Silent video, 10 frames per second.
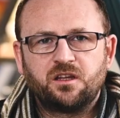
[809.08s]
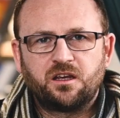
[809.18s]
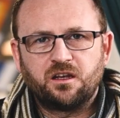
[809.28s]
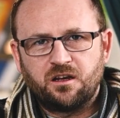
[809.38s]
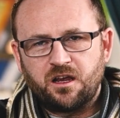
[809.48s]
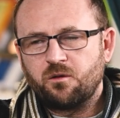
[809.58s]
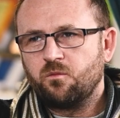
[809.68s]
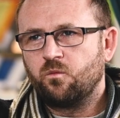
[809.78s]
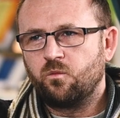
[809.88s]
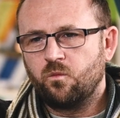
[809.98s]
thinking like
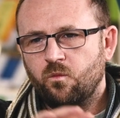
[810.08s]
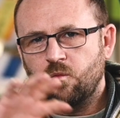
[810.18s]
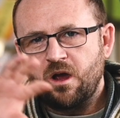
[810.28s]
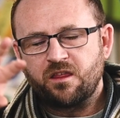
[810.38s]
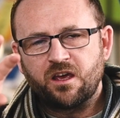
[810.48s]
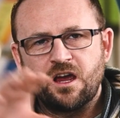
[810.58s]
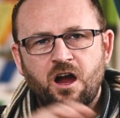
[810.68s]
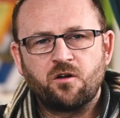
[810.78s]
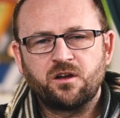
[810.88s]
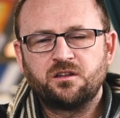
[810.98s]
where they
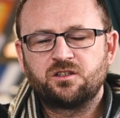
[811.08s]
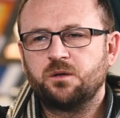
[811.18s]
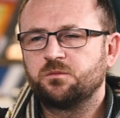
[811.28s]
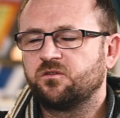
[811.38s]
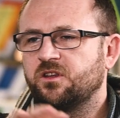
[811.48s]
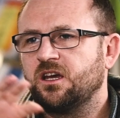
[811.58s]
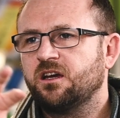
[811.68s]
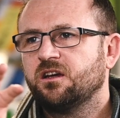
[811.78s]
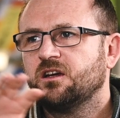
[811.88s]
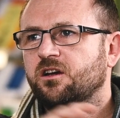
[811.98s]
are in terms of
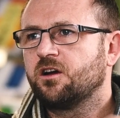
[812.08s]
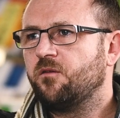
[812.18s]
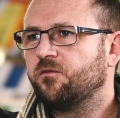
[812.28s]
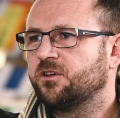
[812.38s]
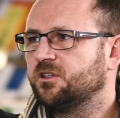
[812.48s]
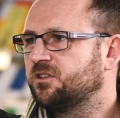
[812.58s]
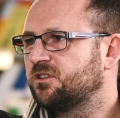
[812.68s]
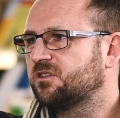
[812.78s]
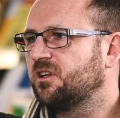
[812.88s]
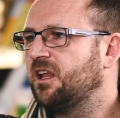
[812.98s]
their
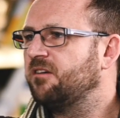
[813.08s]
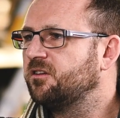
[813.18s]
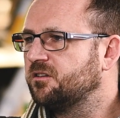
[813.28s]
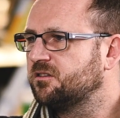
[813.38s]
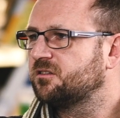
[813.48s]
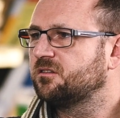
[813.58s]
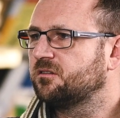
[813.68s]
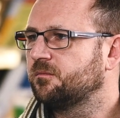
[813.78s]
confidence levels?